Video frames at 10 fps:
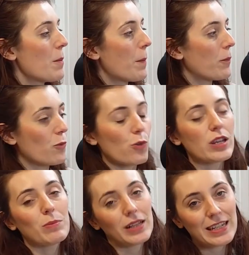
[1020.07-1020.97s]

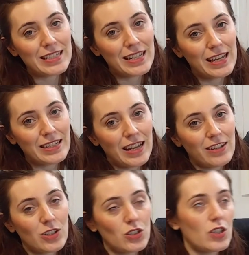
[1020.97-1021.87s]
re-pleat it,
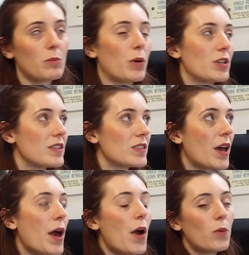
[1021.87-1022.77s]
attach it to the bodice,
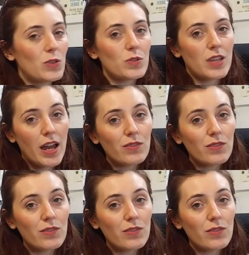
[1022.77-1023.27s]
which was kind of